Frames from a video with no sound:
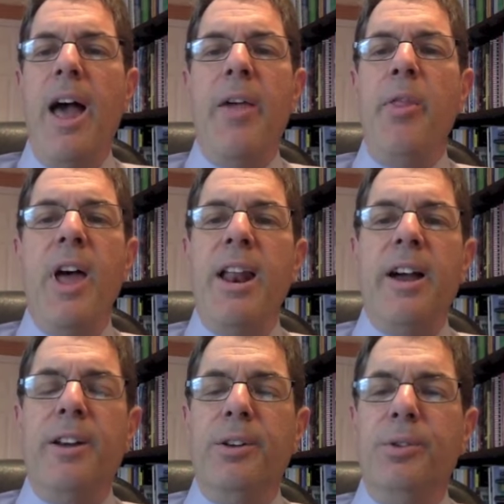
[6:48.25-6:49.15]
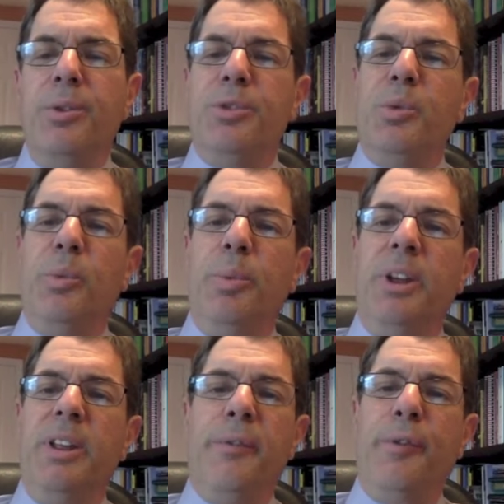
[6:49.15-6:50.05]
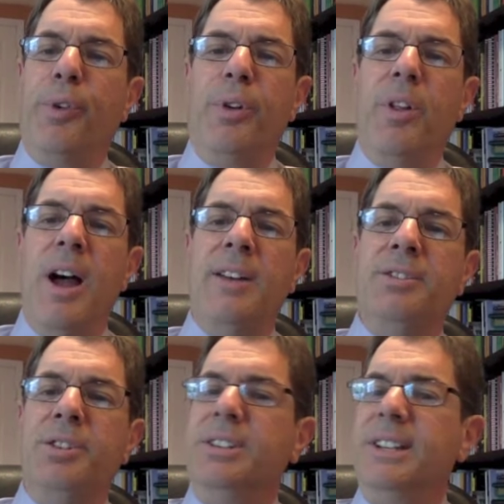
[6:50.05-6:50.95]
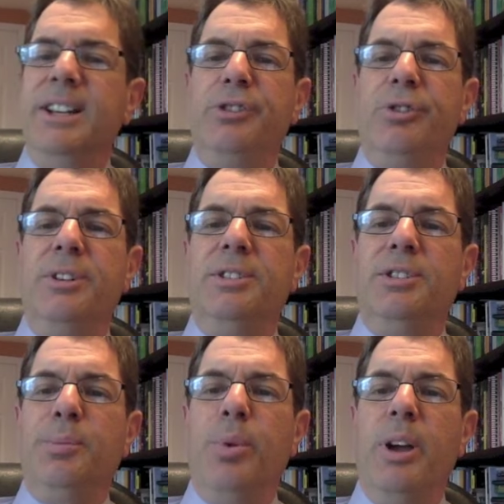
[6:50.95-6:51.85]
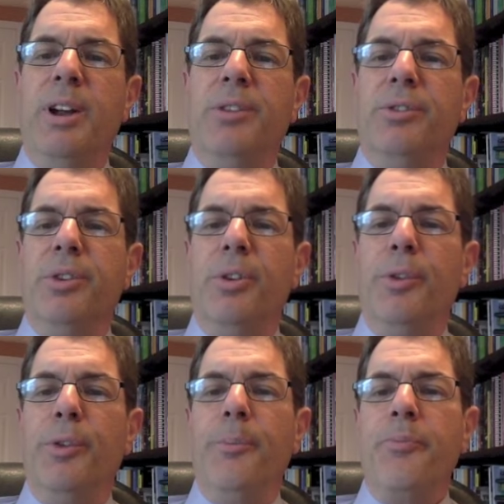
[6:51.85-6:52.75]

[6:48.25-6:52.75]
and then our conclusion would be that fertilizer decreases plant growth.